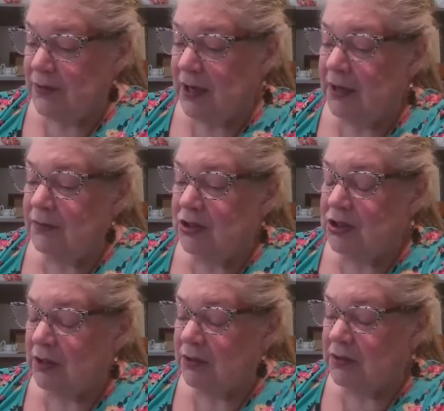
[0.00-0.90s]
and
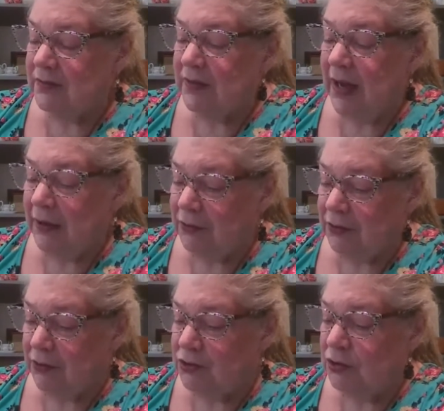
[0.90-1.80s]
regenerative
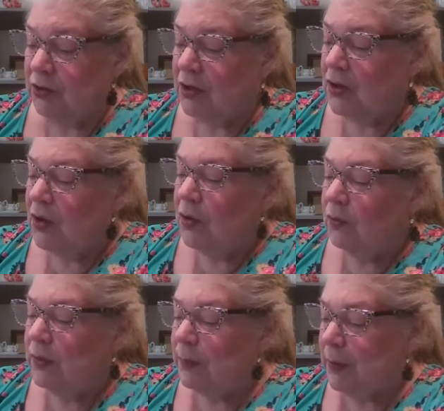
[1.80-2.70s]
agriculture,
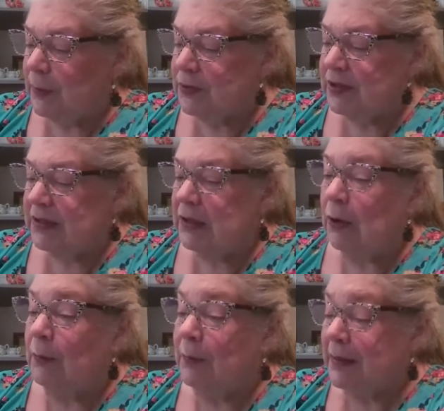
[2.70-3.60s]
we purposely
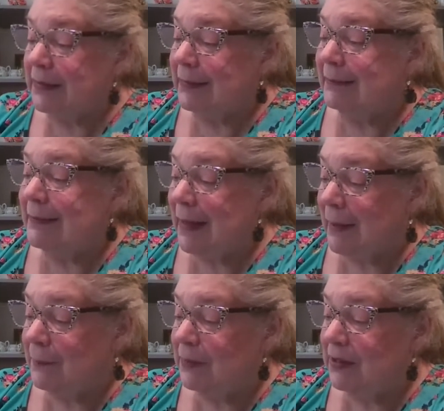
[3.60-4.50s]
omitted
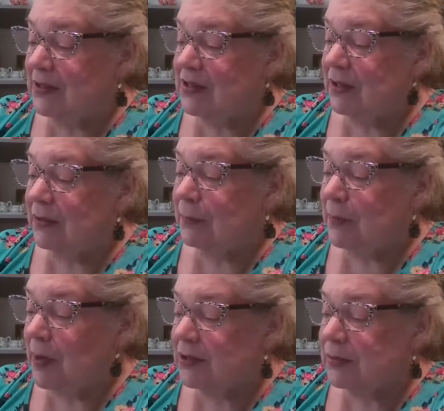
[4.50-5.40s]
them because they're
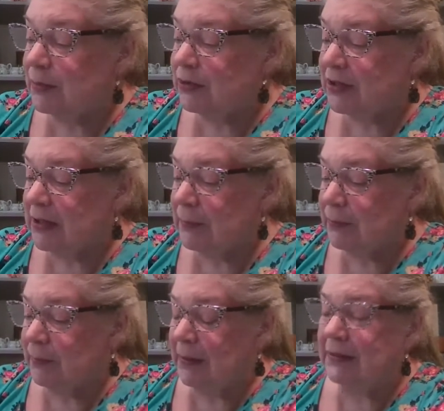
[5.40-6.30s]
impossible to
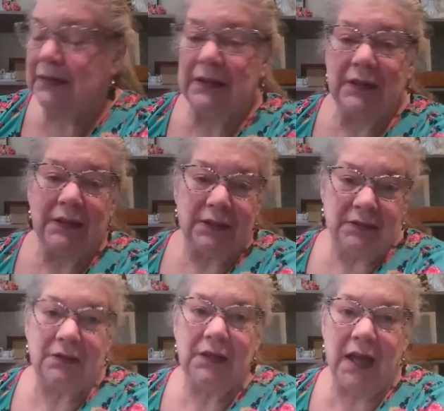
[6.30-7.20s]
implement
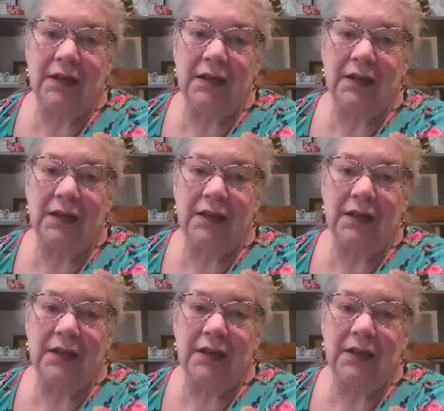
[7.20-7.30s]
at